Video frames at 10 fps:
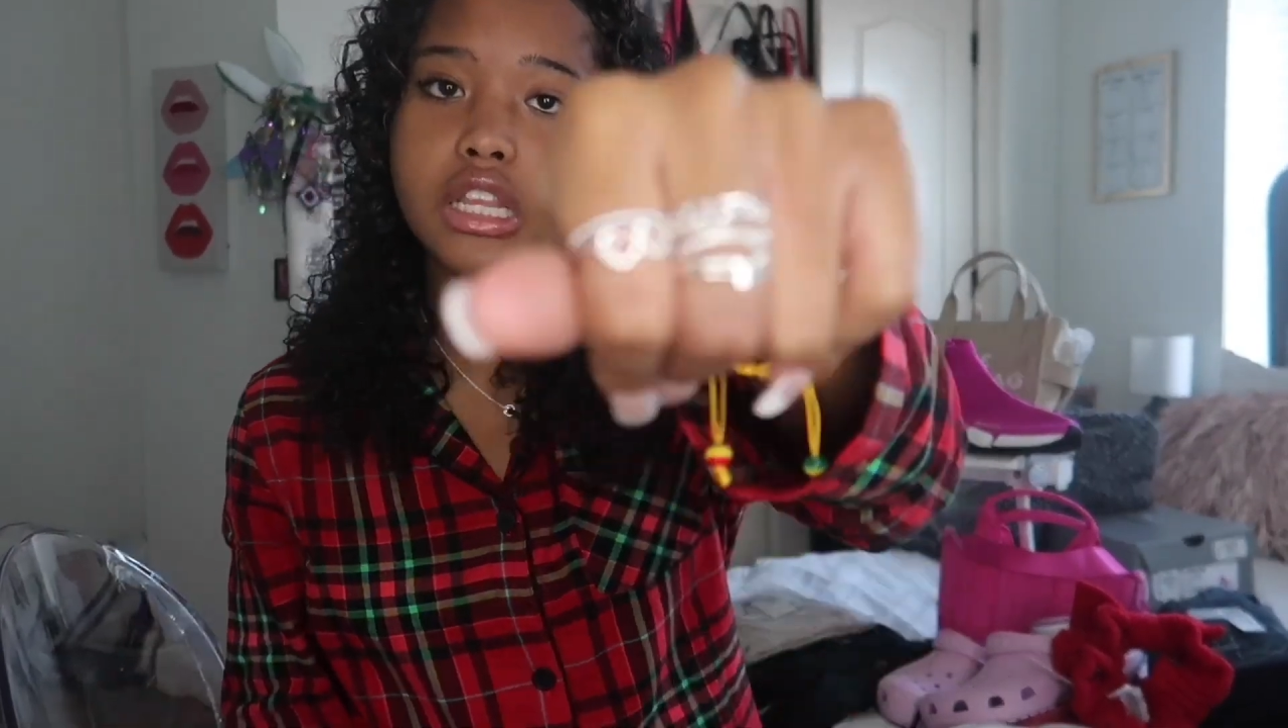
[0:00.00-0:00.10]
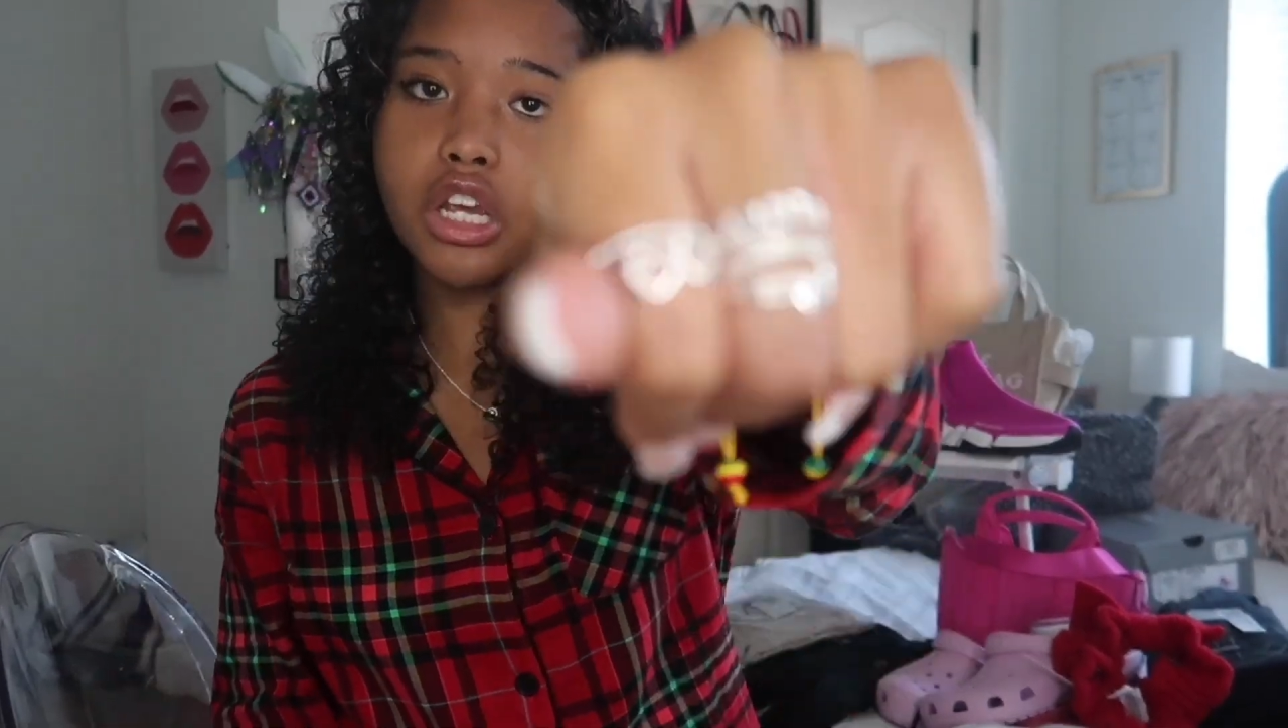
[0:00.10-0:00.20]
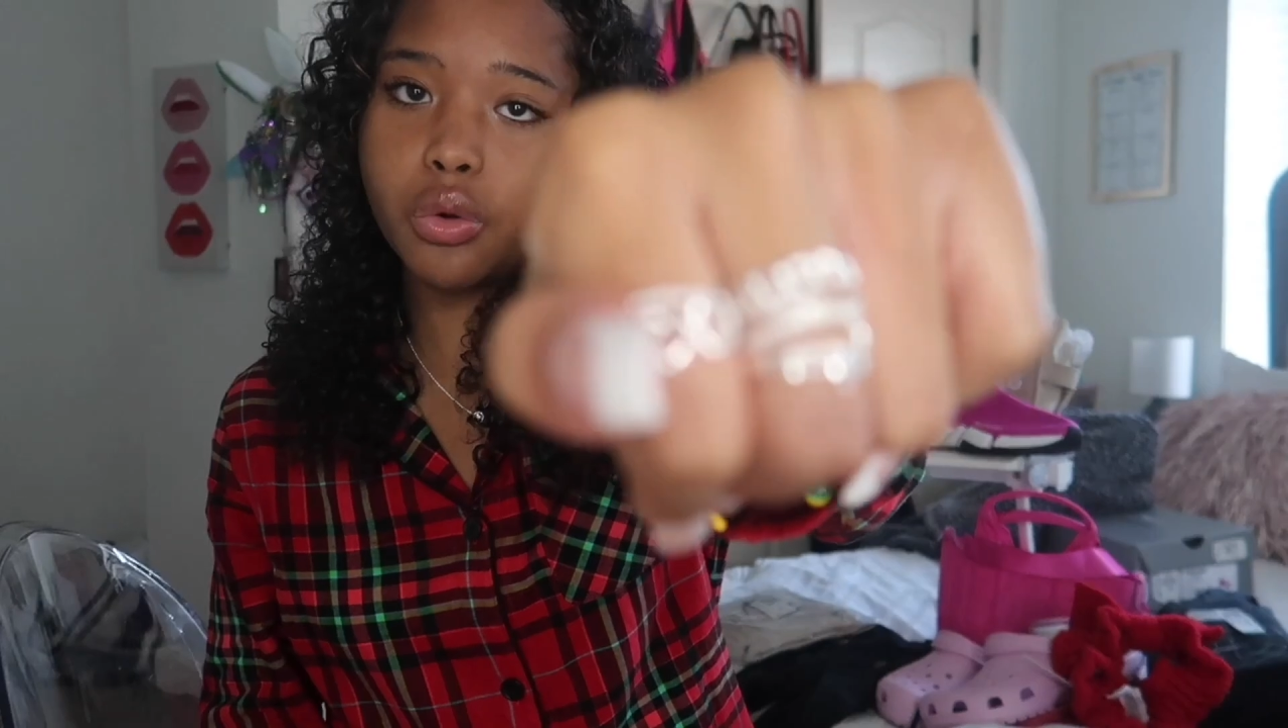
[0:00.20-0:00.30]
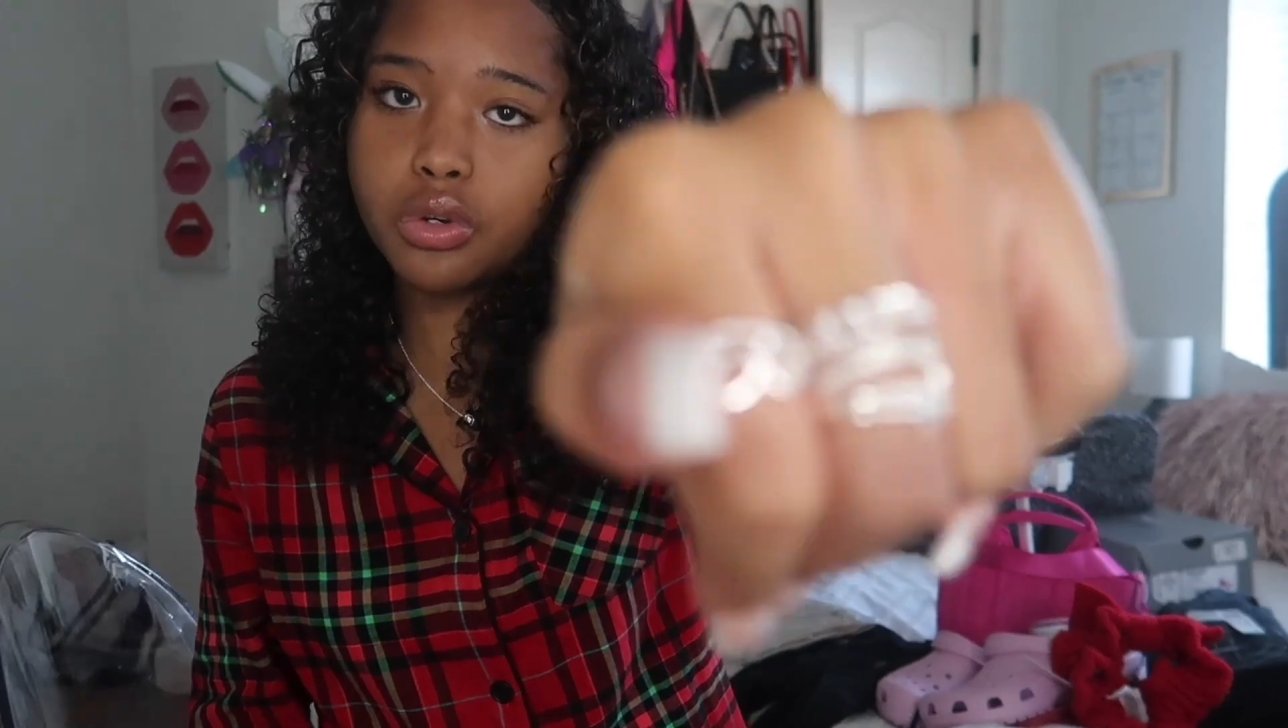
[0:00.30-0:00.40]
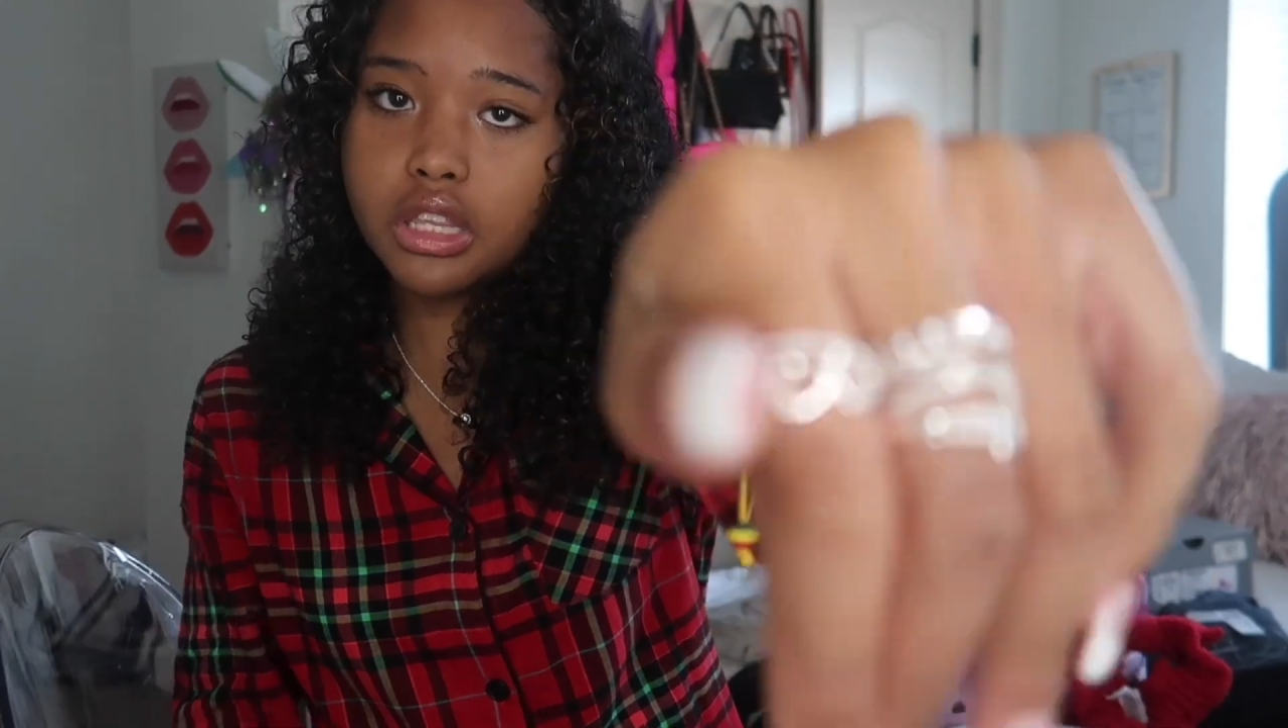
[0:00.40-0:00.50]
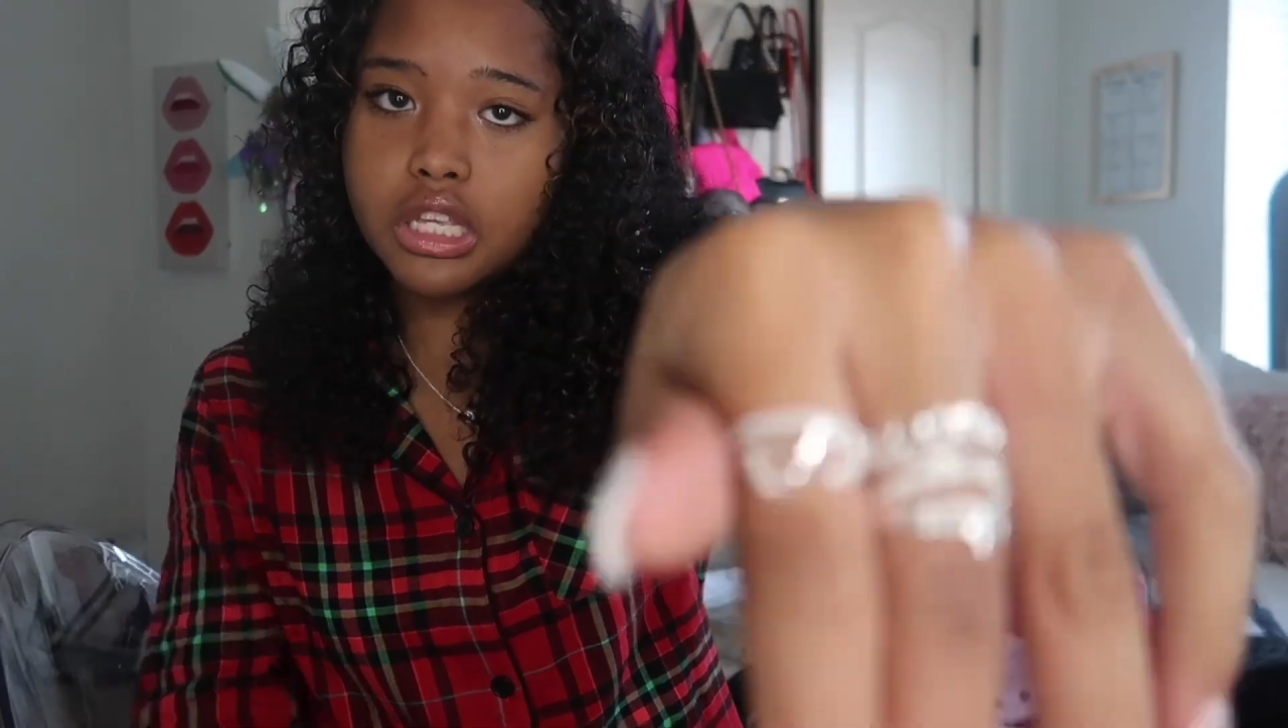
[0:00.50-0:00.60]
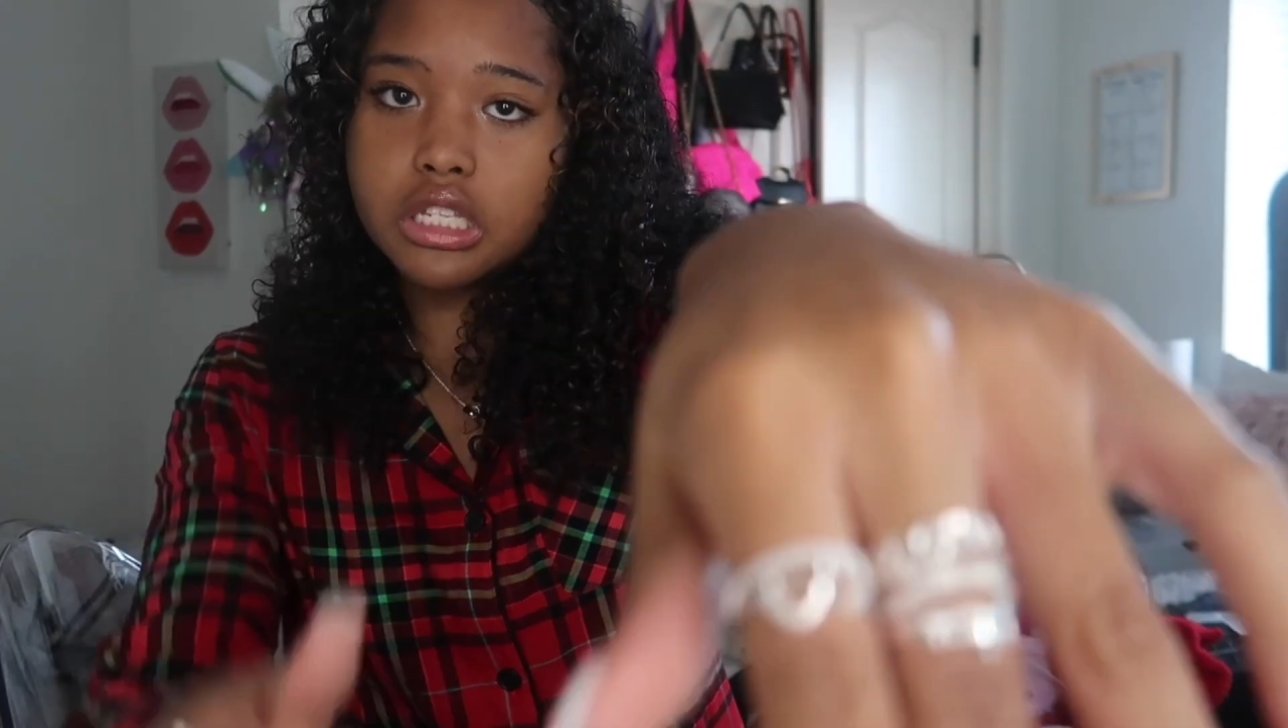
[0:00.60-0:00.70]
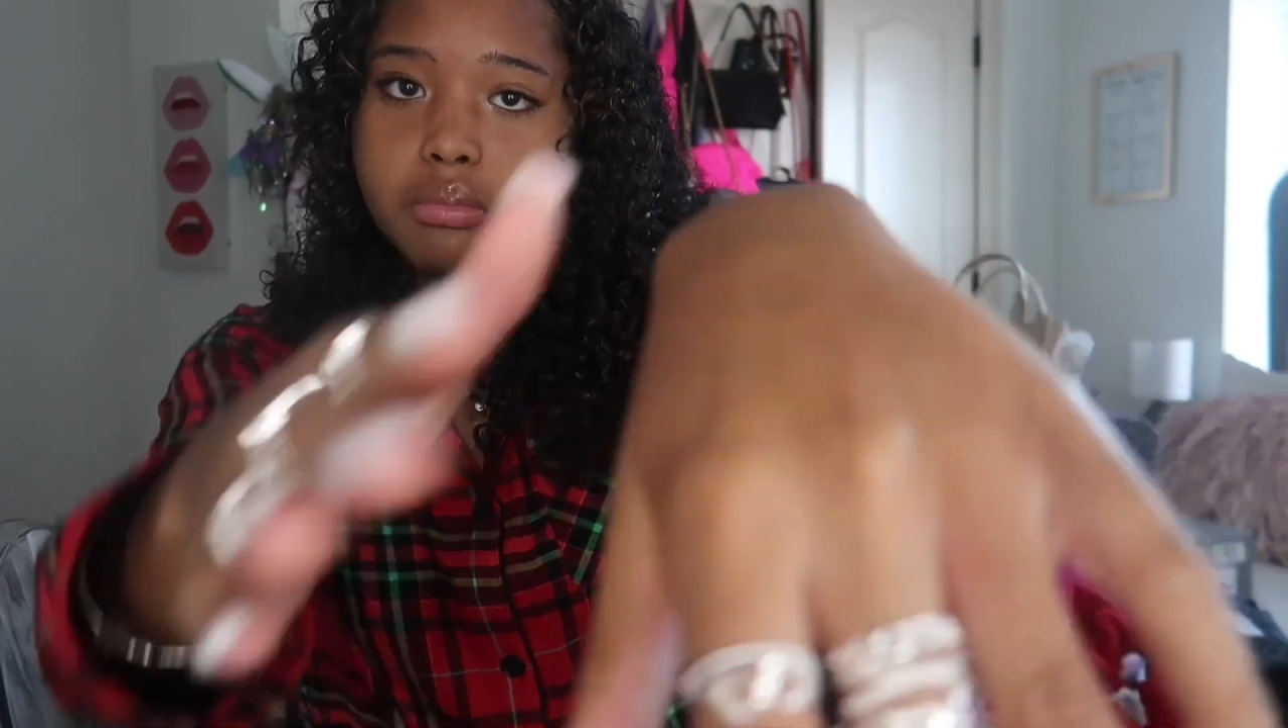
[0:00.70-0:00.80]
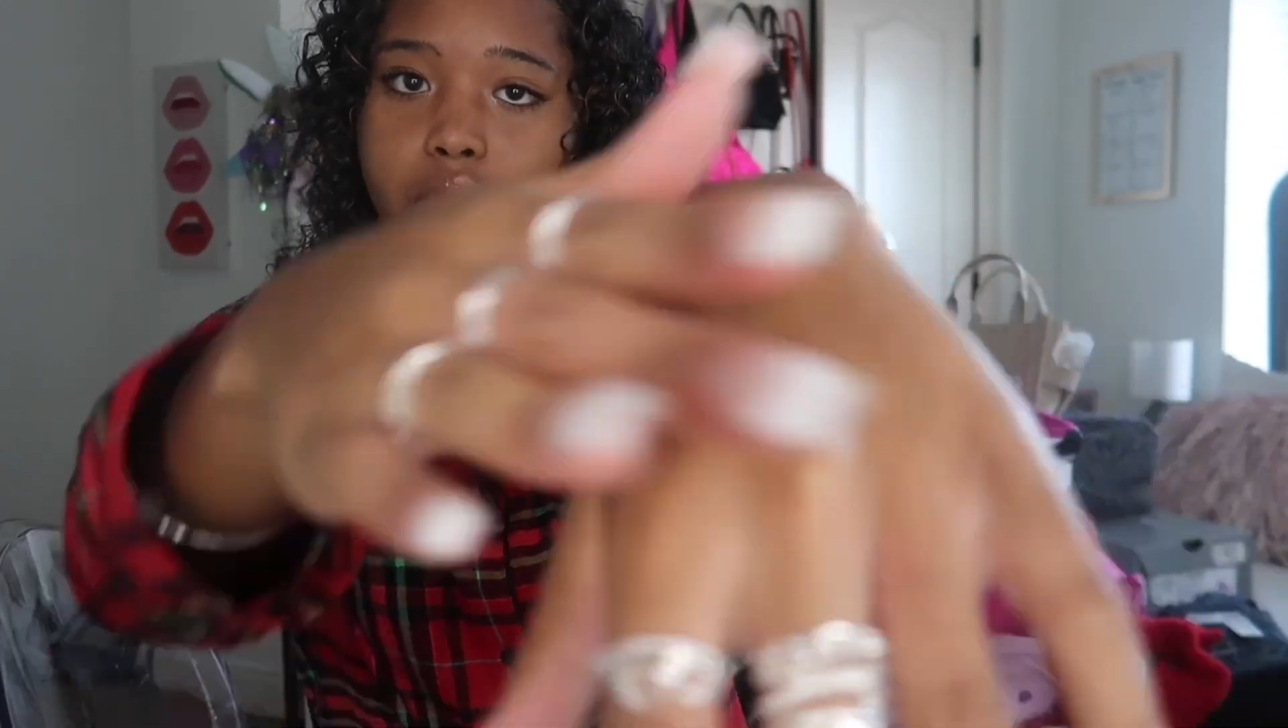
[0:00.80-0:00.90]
there were these